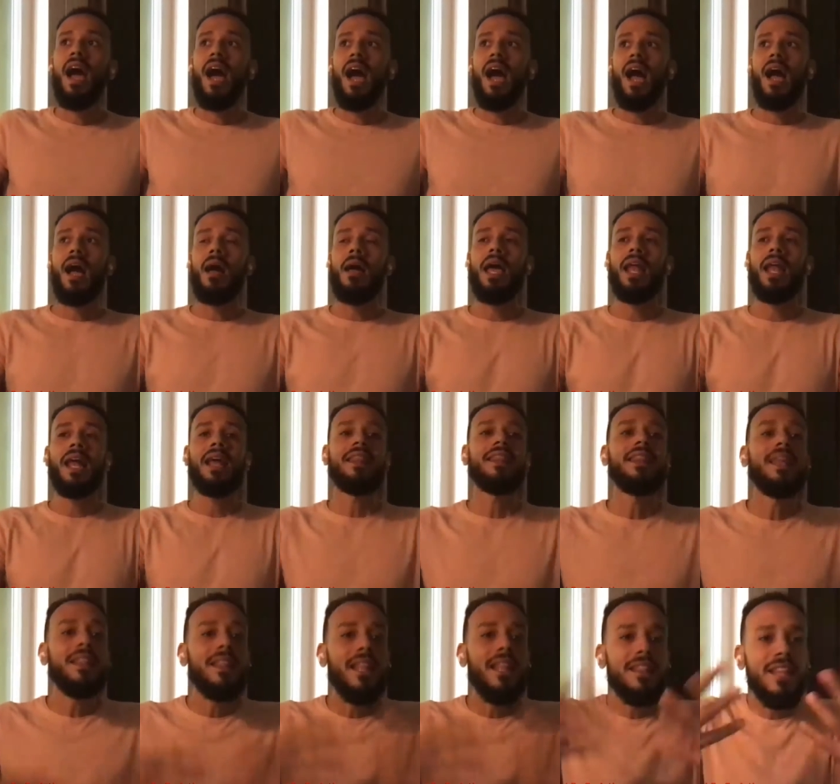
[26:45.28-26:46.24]
And I
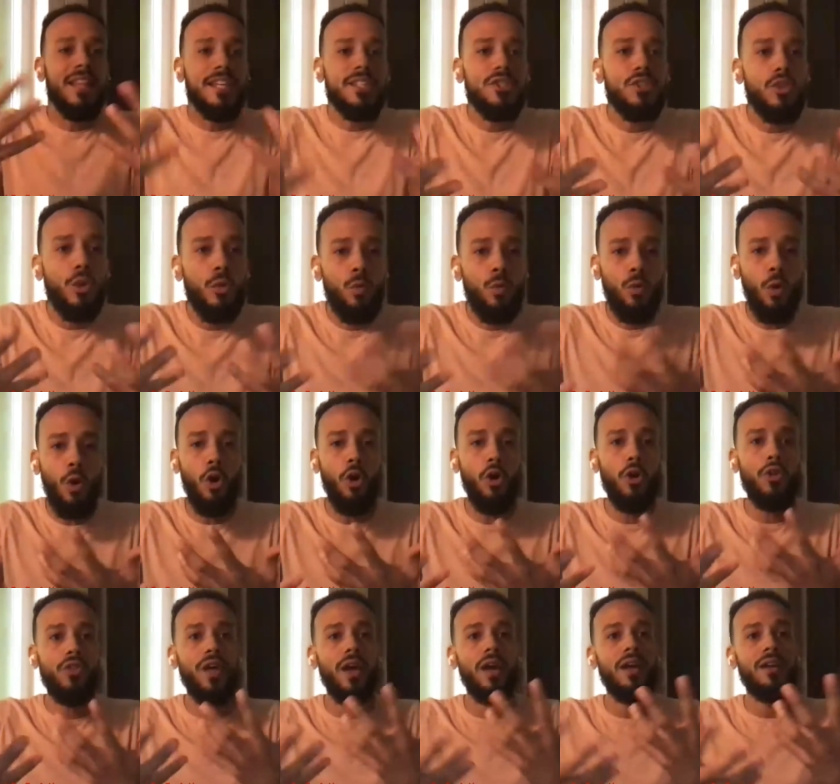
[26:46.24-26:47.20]
think that that's the
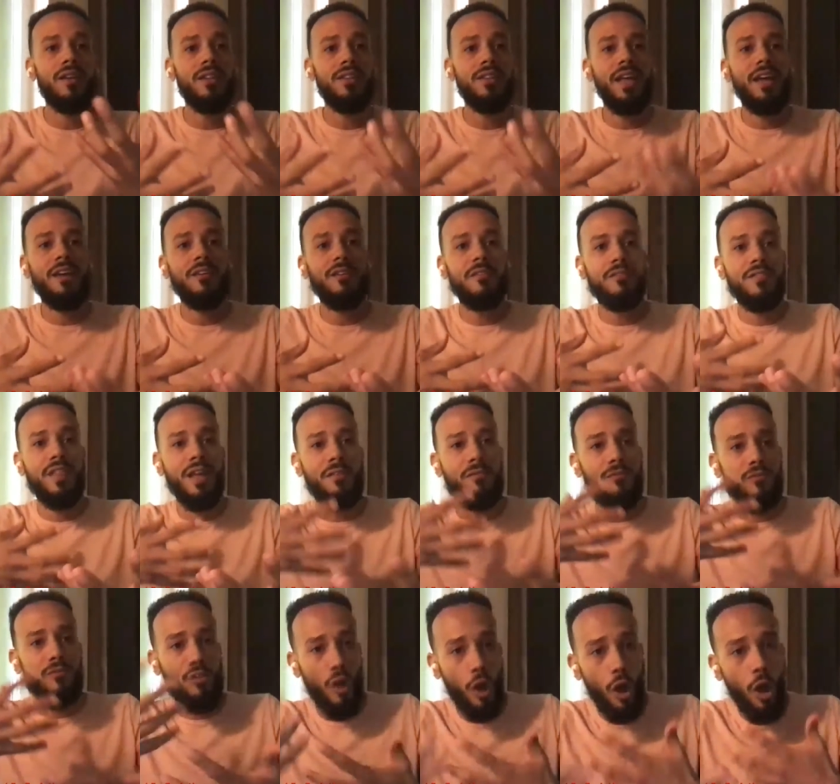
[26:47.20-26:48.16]
role that
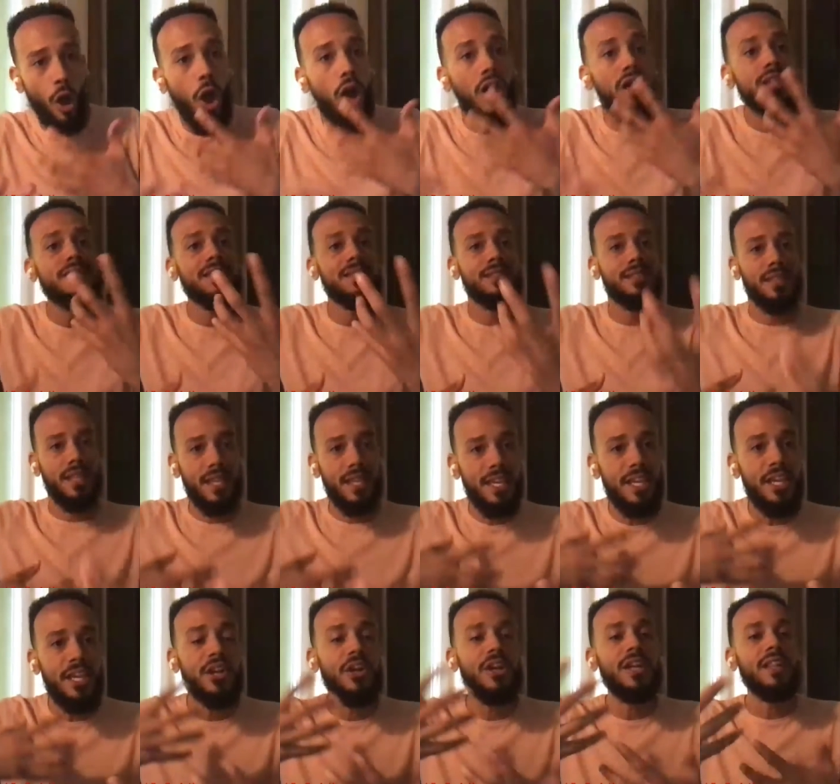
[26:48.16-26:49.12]
us
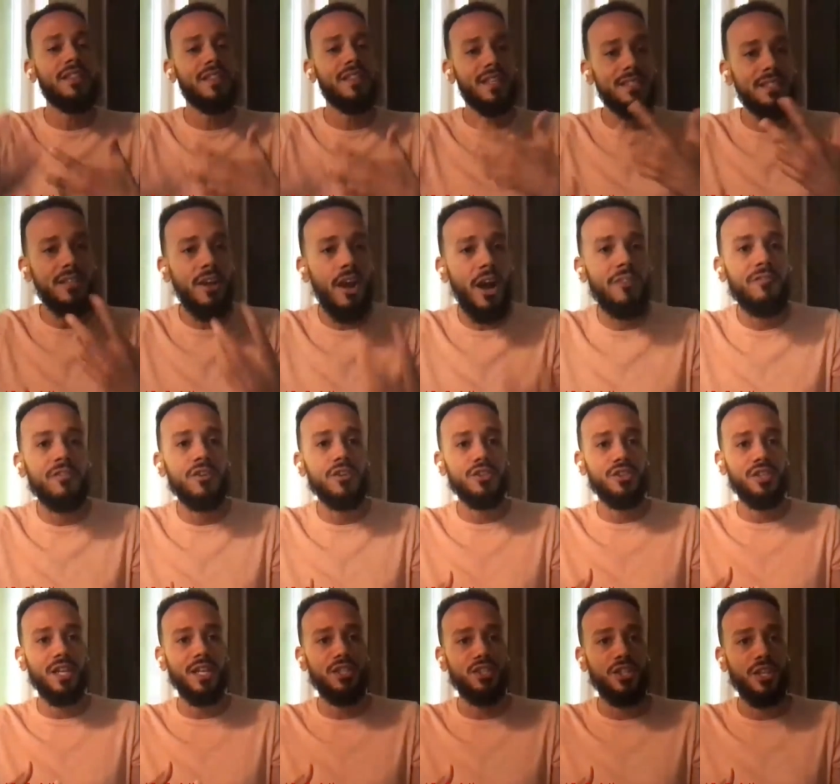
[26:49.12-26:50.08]
here in this
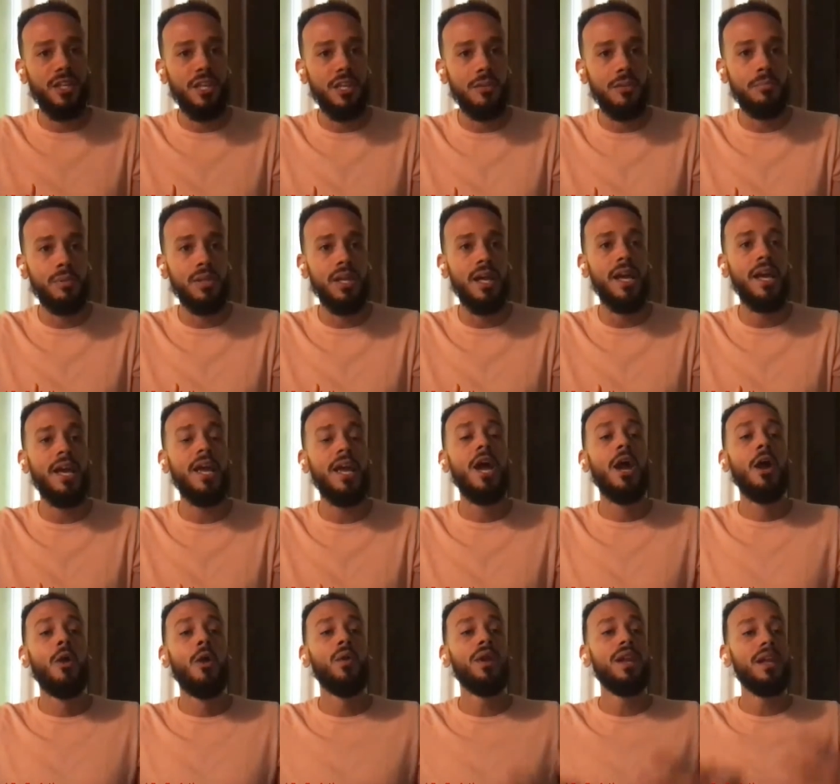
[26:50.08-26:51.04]
conversation can play
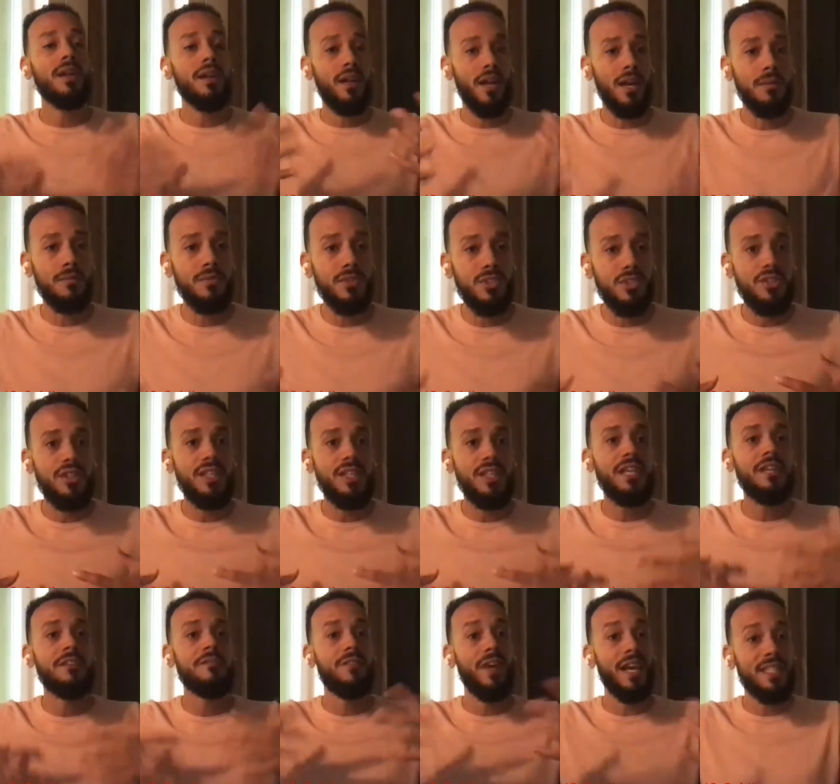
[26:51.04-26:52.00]
when it comes to
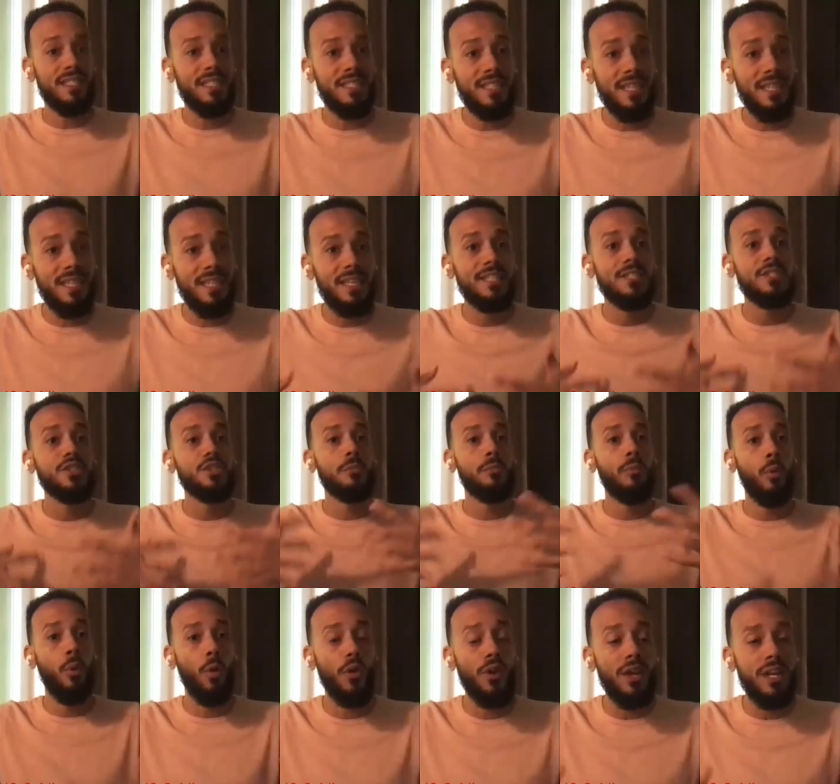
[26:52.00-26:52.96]
the investing and
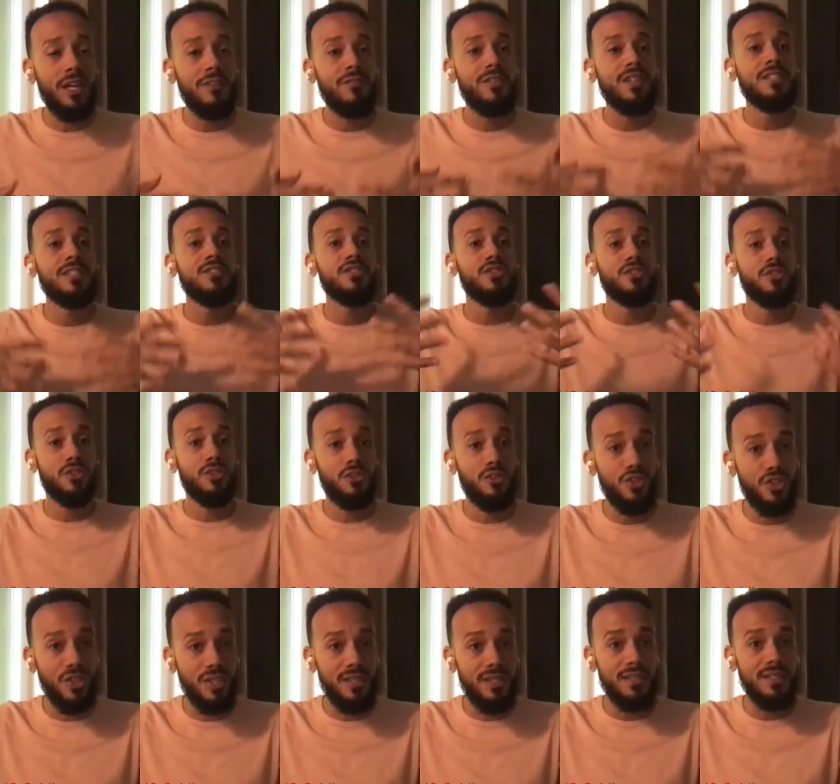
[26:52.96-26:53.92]
supporting of
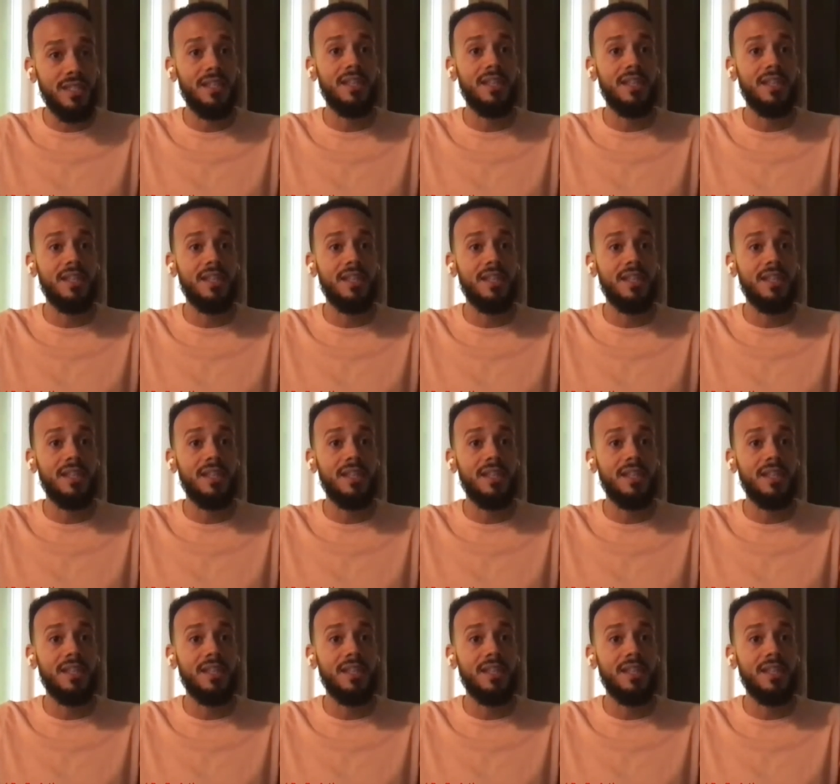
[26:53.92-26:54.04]
institutions.